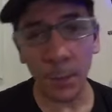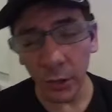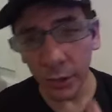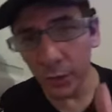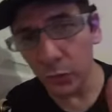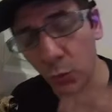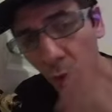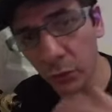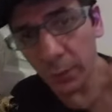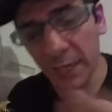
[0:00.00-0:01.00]
Boy, you
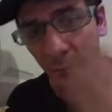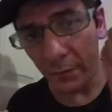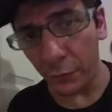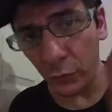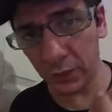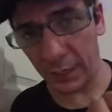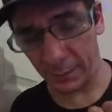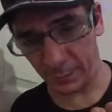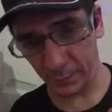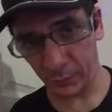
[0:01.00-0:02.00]
want to become a
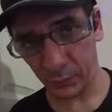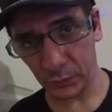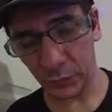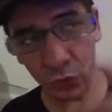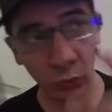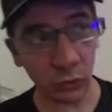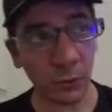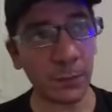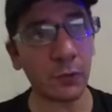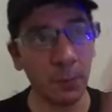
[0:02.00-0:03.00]
full-time in
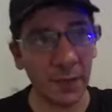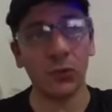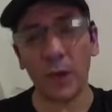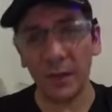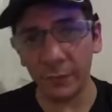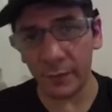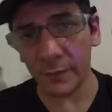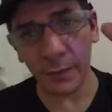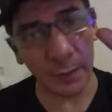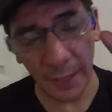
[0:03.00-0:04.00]
YouTube, you must have
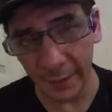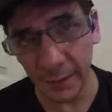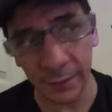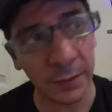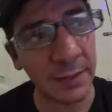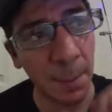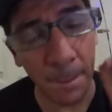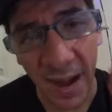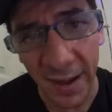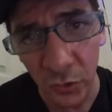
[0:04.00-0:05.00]
like that. It's a
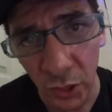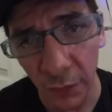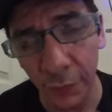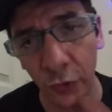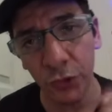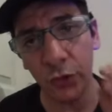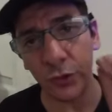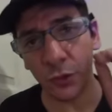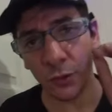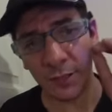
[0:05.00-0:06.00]
manager for you,
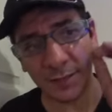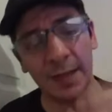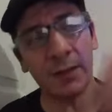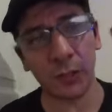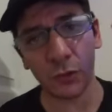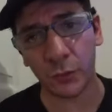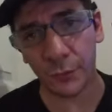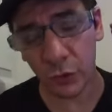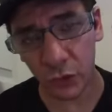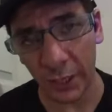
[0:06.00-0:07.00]
the success of
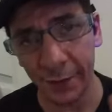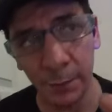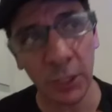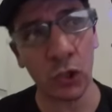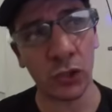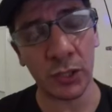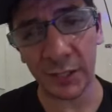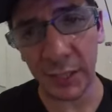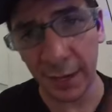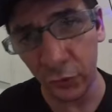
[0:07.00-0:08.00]
your channel, because they
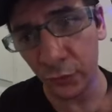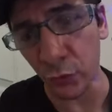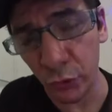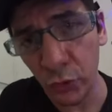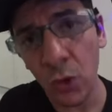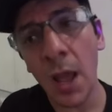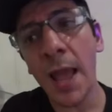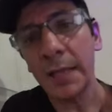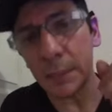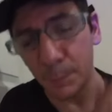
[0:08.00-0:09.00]
search for you
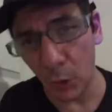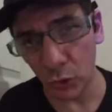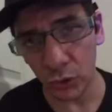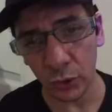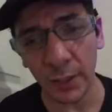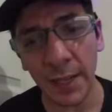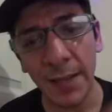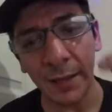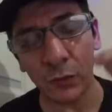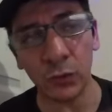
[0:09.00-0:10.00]
sponsor.
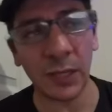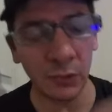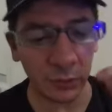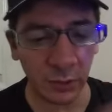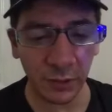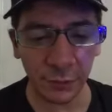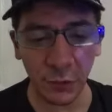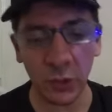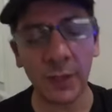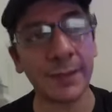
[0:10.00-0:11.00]
In
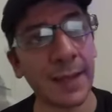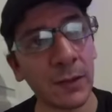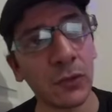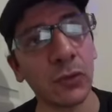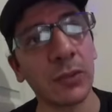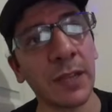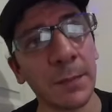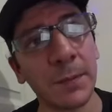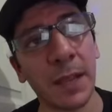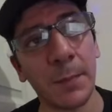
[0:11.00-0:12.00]
2024, thanks to
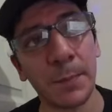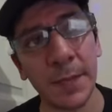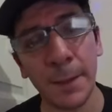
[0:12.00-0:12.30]
Tripsip,